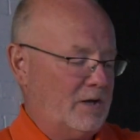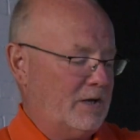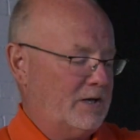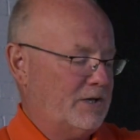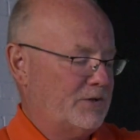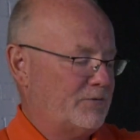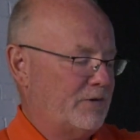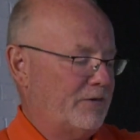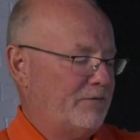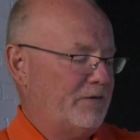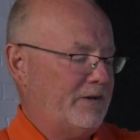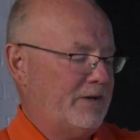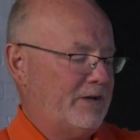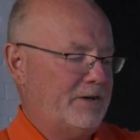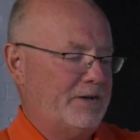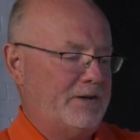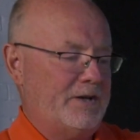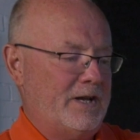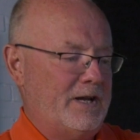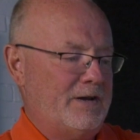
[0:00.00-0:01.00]
He's
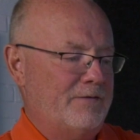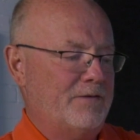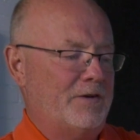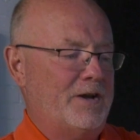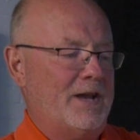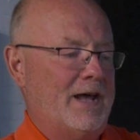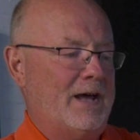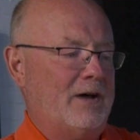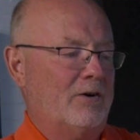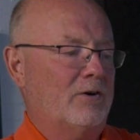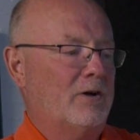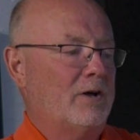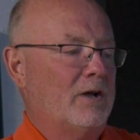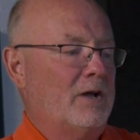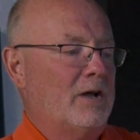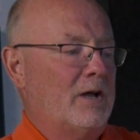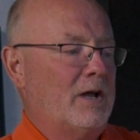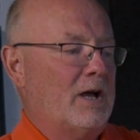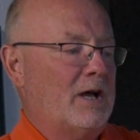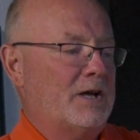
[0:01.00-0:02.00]
revered even now
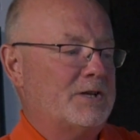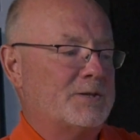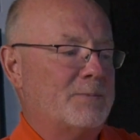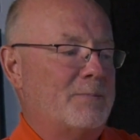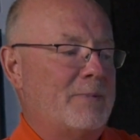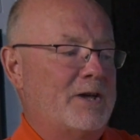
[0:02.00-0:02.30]
as a